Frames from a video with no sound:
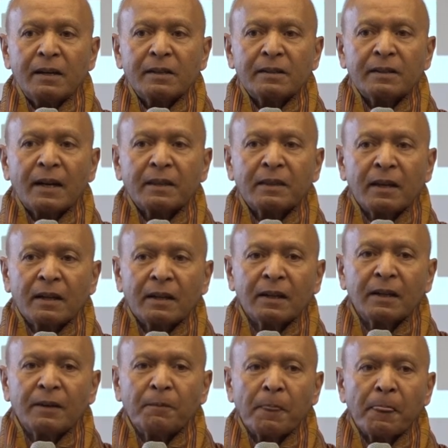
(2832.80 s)
So I think
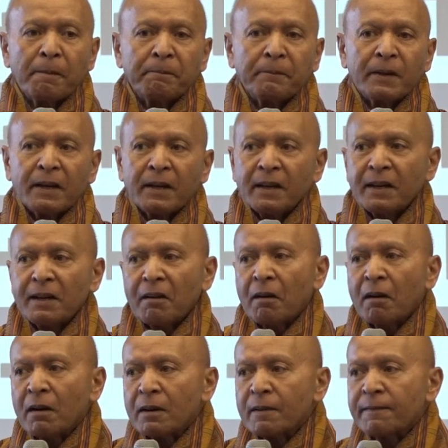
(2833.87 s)

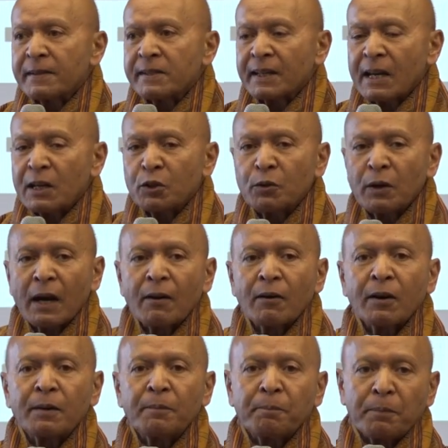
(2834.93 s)
all of us can do
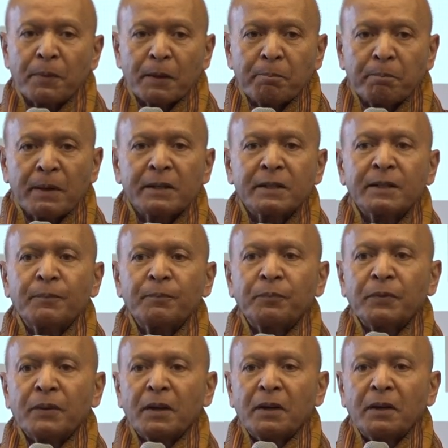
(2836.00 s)
our bit
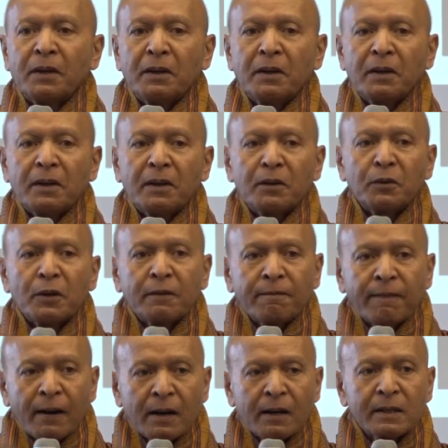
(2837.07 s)
to
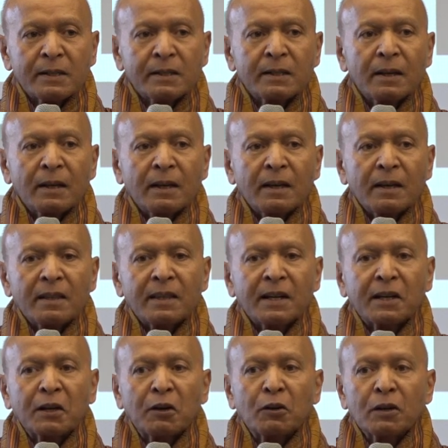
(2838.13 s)
advance the
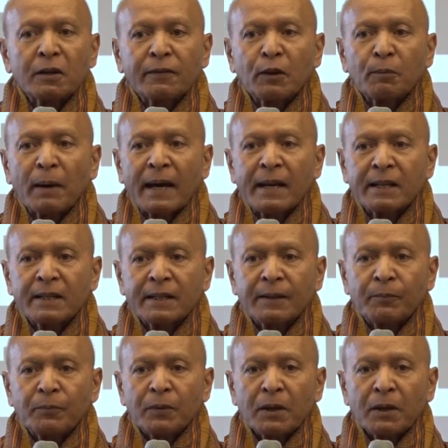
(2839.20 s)
goal of humanity,